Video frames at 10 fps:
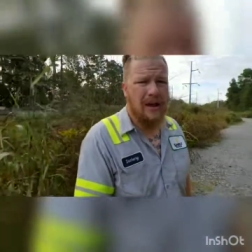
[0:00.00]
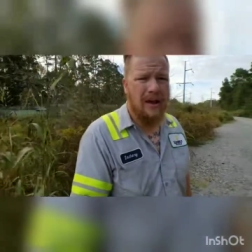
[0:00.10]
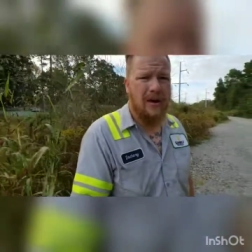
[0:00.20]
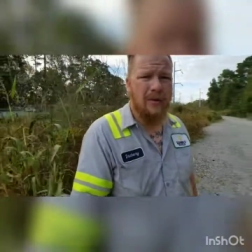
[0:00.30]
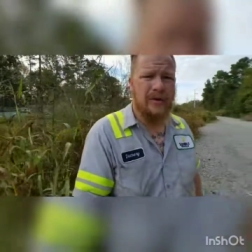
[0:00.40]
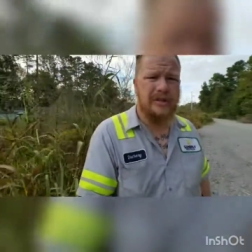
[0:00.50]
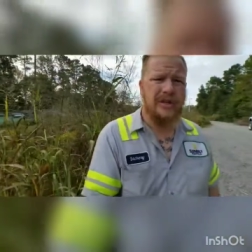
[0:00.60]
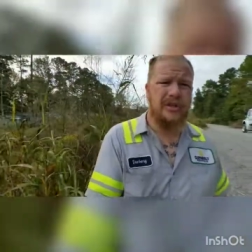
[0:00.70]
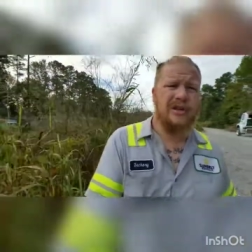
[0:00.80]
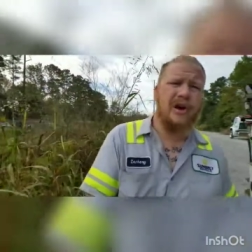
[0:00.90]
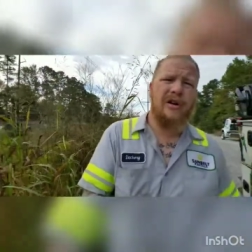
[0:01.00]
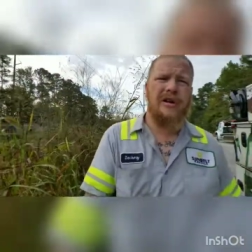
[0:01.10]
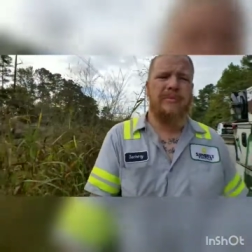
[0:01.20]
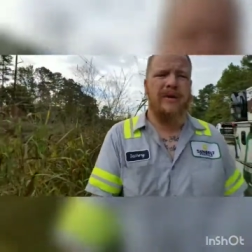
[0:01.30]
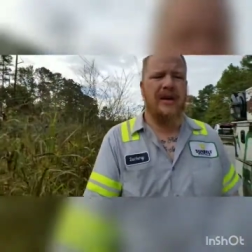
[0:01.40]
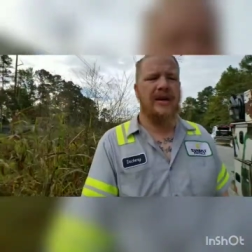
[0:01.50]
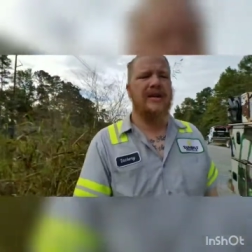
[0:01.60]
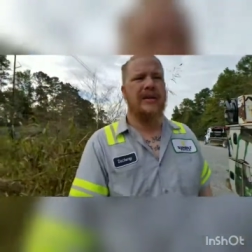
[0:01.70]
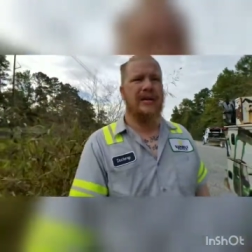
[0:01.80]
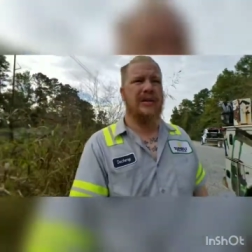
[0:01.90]
It was just going to
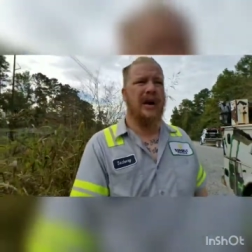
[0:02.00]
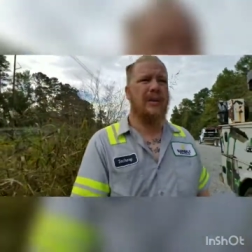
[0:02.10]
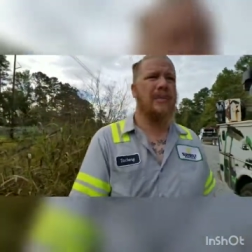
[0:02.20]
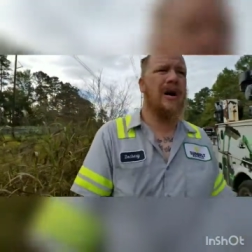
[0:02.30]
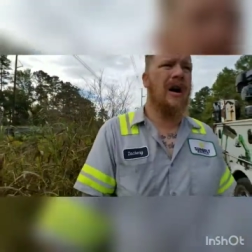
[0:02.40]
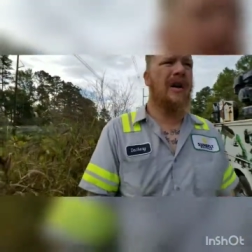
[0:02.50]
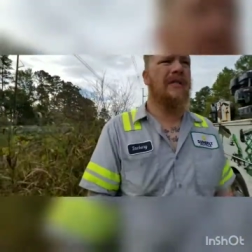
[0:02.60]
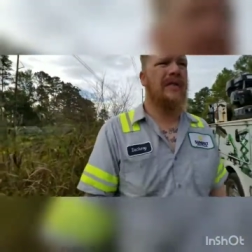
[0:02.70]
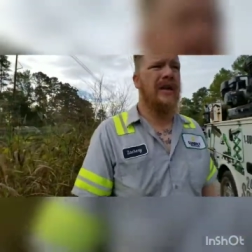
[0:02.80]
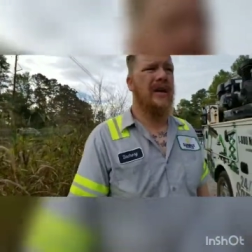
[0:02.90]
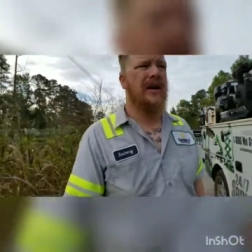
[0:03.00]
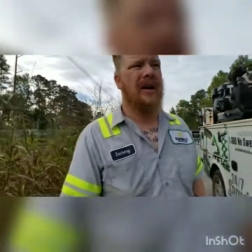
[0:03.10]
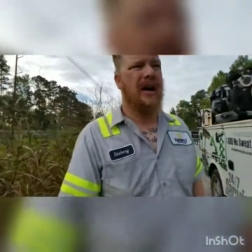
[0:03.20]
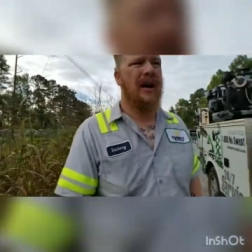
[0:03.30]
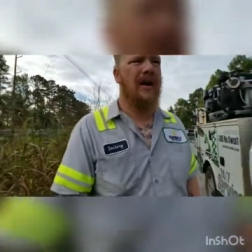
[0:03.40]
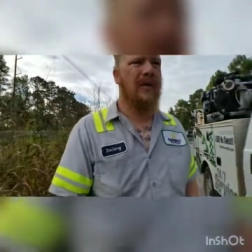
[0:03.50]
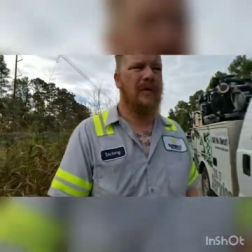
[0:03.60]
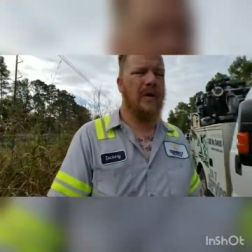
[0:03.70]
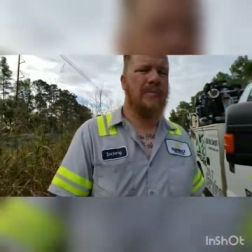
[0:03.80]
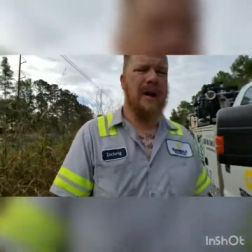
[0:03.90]
be some of the
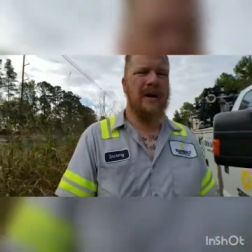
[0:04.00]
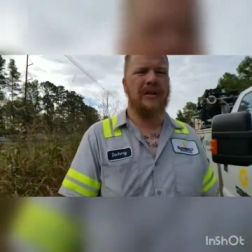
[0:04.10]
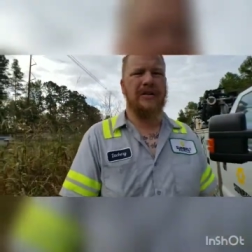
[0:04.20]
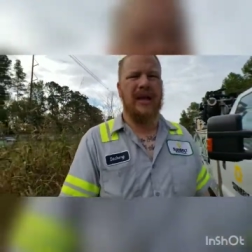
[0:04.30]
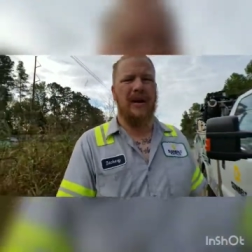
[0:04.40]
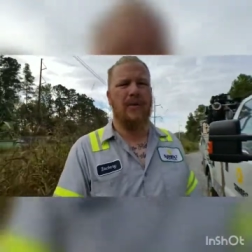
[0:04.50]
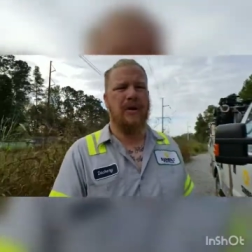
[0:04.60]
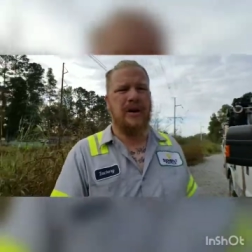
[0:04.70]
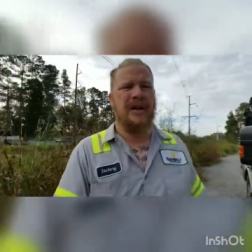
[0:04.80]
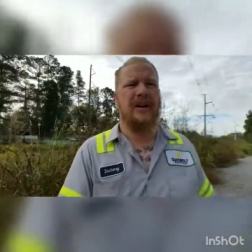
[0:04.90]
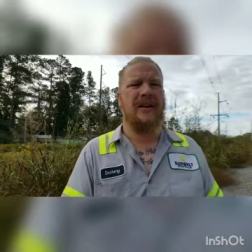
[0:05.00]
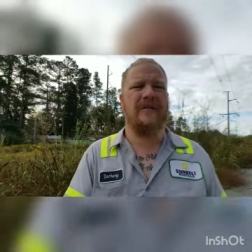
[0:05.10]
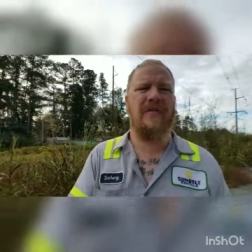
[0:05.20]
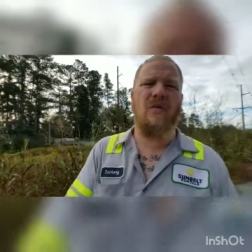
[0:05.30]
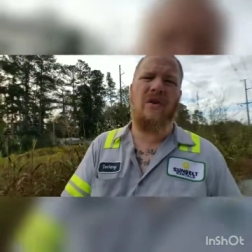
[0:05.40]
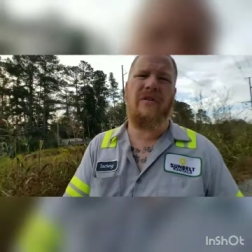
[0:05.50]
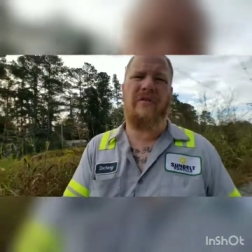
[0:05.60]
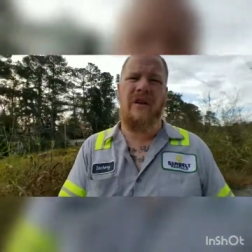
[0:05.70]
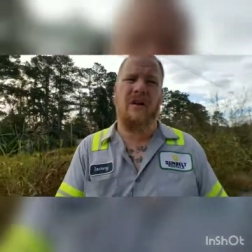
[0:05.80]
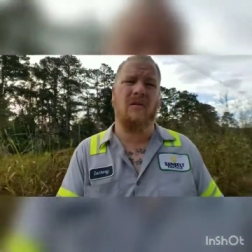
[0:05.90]
repairs that were needed for the
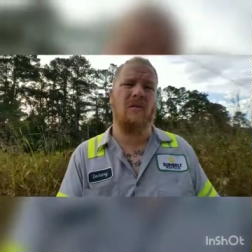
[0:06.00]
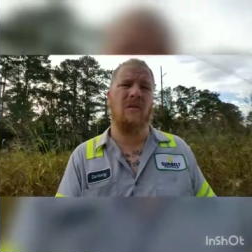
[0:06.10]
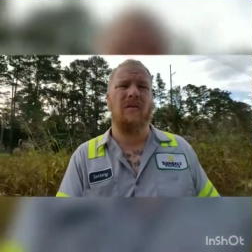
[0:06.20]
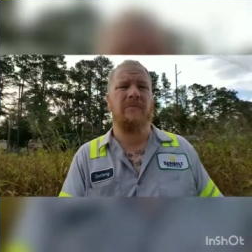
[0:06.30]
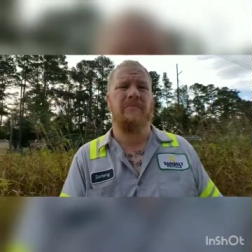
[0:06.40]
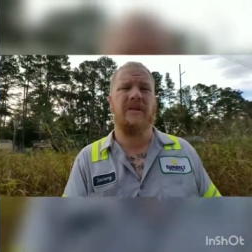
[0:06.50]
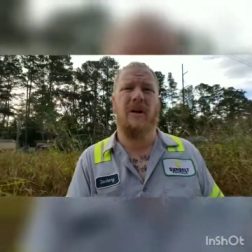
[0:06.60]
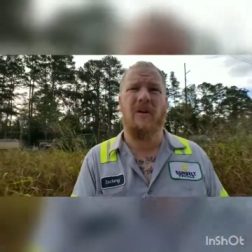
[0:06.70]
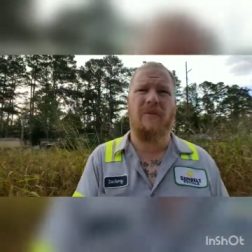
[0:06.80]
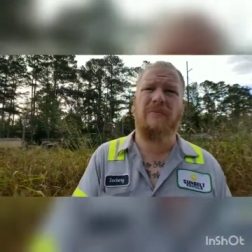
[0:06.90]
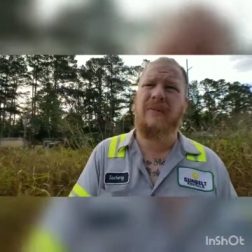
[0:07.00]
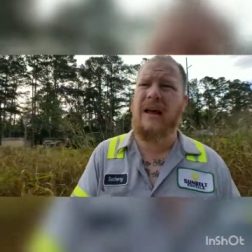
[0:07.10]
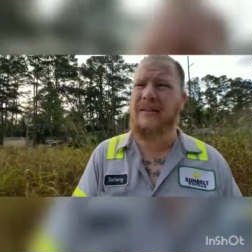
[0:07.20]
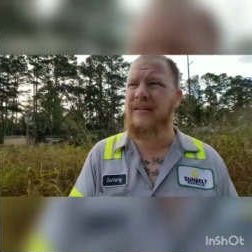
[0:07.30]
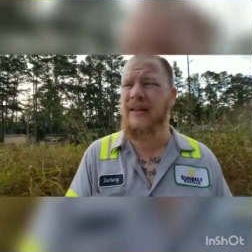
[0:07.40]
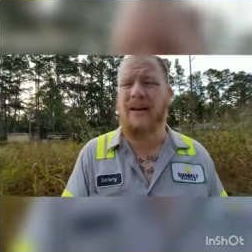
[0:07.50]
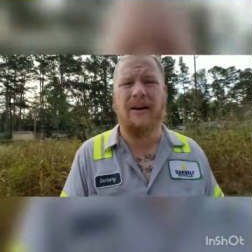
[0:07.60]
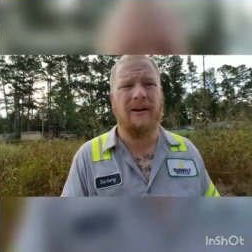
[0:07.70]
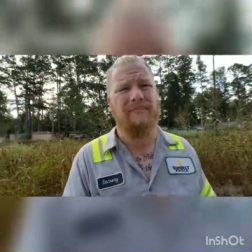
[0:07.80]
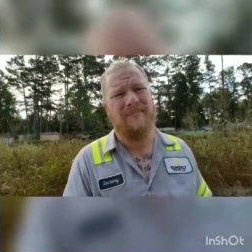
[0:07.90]
vehicle. So that's the
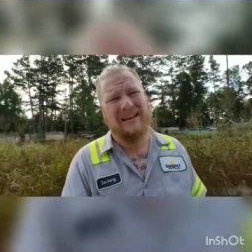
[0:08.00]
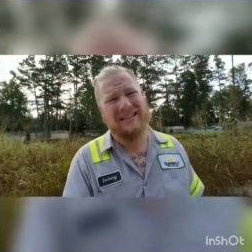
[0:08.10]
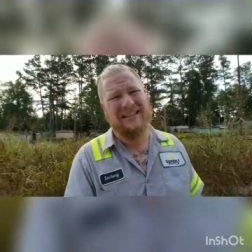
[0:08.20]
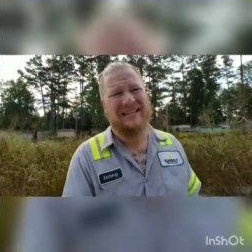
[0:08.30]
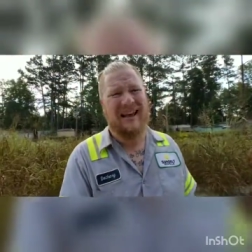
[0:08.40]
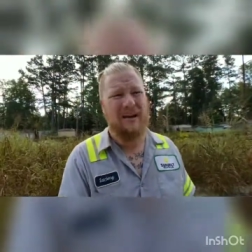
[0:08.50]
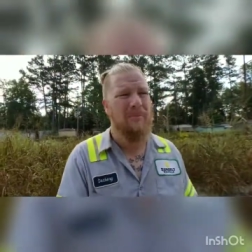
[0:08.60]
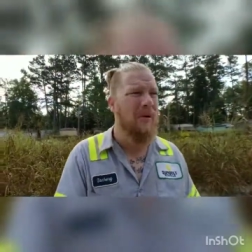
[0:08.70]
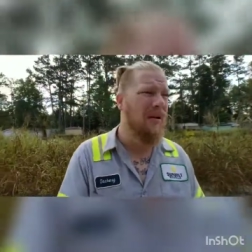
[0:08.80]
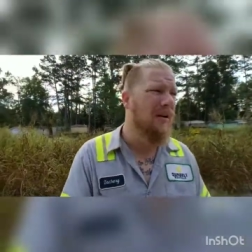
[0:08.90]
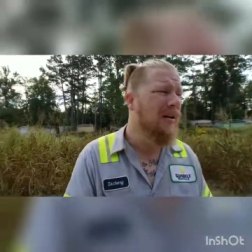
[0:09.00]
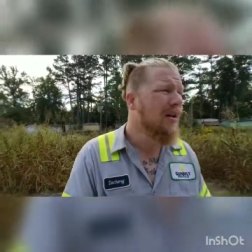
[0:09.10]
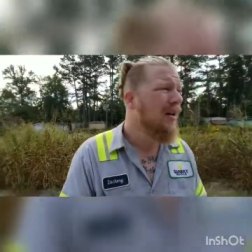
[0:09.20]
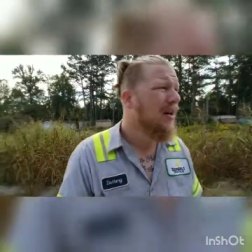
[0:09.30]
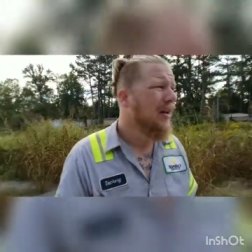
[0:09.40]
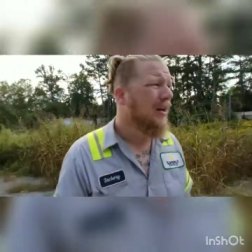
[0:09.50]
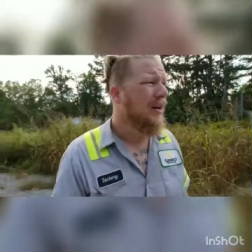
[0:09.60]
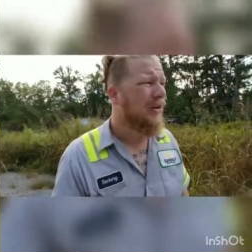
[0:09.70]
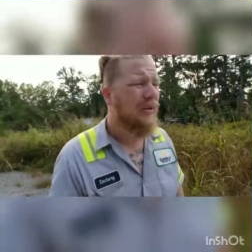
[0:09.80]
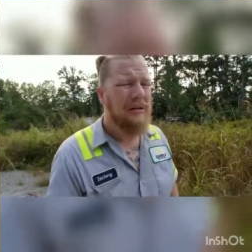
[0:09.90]
sad part, you
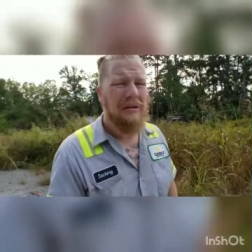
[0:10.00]
know.